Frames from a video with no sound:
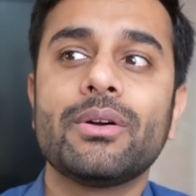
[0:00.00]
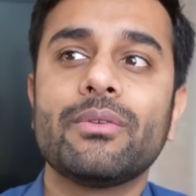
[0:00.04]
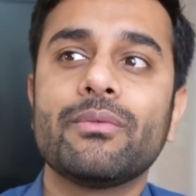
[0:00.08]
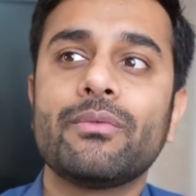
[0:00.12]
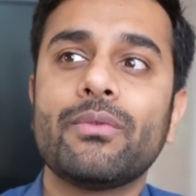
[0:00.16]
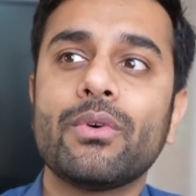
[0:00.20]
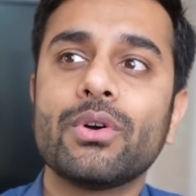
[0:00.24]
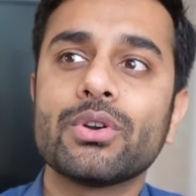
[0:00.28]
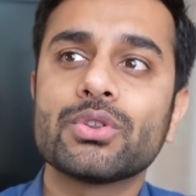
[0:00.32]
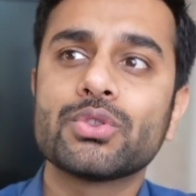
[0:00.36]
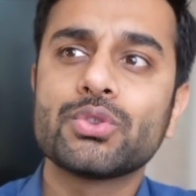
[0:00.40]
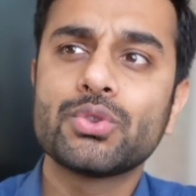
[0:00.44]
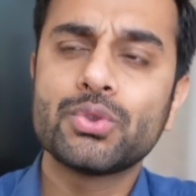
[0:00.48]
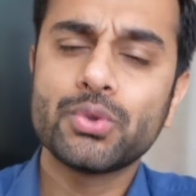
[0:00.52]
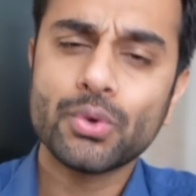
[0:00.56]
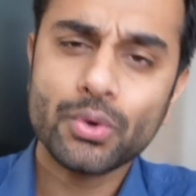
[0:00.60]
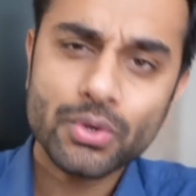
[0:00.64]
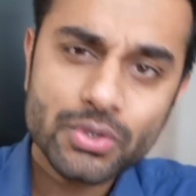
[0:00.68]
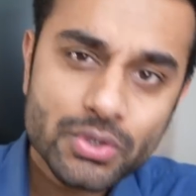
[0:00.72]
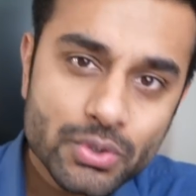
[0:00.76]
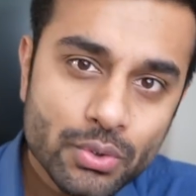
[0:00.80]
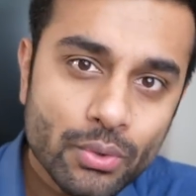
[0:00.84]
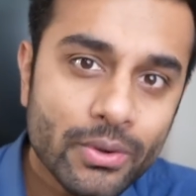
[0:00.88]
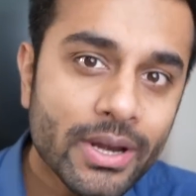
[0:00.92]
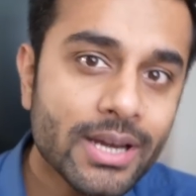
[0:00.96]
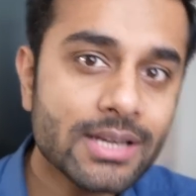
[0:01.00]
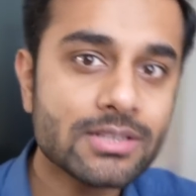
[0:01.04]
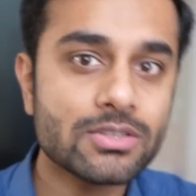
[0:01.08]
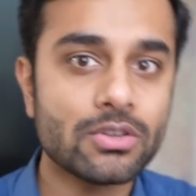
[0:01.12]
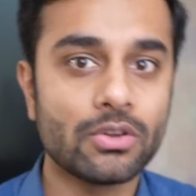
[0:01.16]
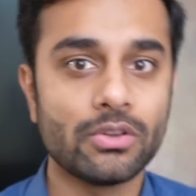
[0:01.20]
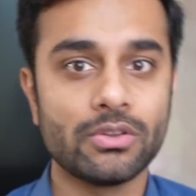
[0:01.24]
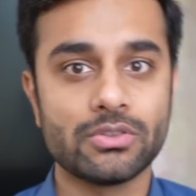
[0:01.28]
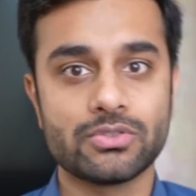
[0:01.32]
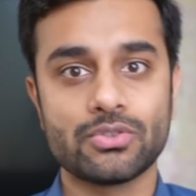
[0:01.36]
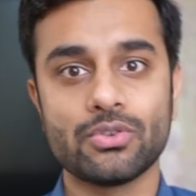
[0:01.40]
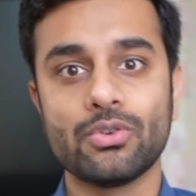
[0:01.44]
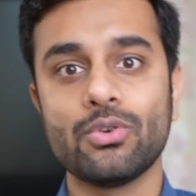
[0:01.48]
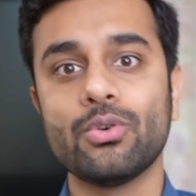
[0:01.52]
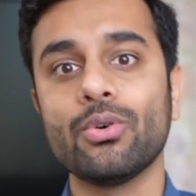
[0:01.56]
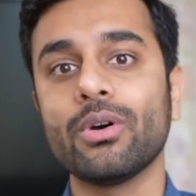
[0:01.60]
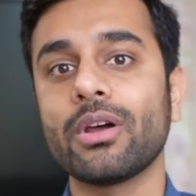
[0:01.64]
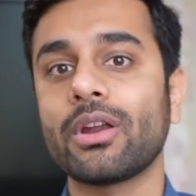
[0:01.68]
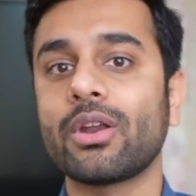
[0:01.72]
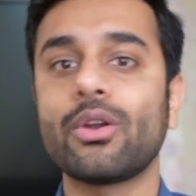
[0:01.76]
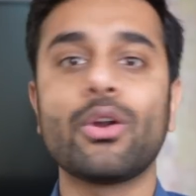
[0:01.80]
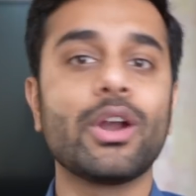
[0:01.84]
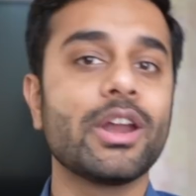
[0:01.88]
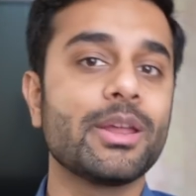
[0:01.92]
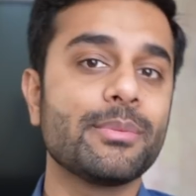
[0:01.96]
for those students also who
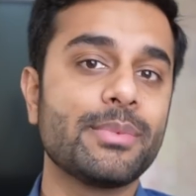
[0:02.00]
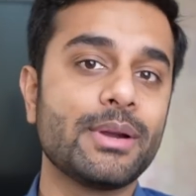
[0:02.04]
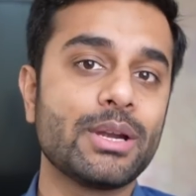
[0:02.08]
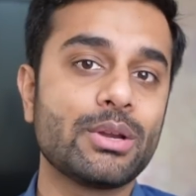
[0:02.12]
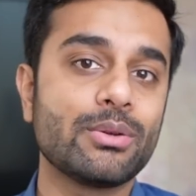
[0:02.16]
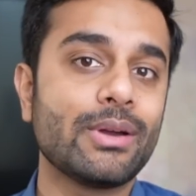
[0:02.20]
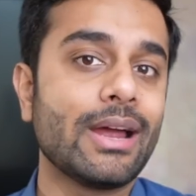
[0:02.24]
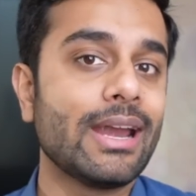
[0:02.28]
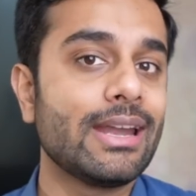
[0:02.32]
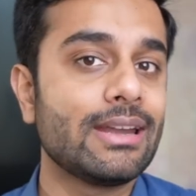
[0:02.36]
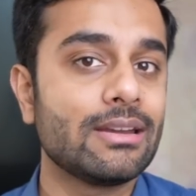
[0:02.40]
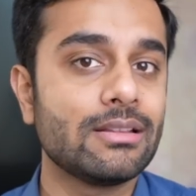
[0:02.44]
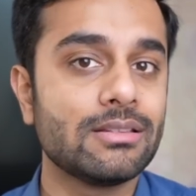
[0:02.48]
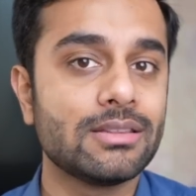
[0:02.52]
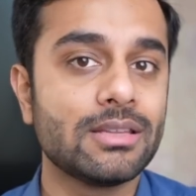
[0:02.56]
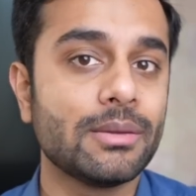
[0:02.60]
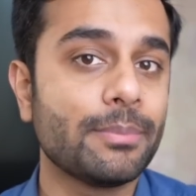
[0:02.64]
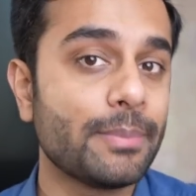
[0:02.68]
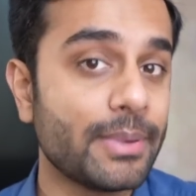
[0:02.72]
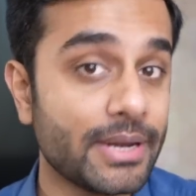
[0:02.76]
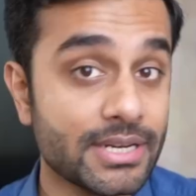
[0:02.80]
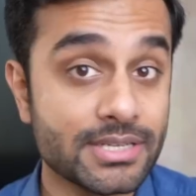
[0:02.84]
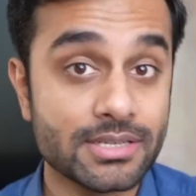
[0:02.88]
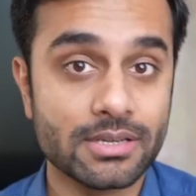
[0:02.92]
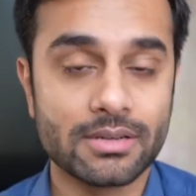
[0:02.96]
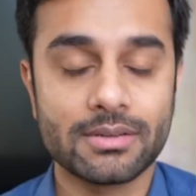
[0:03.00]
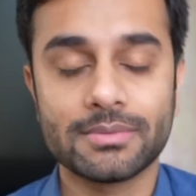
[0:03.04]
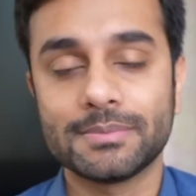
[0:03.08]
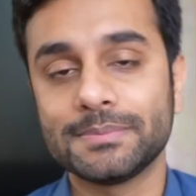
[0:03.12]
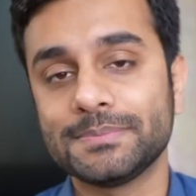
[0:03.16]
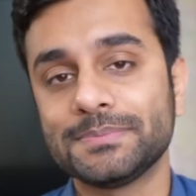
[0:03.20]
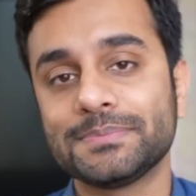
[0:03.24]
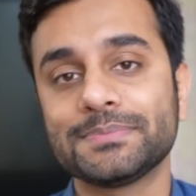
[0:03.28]
are not able to handle the pressure.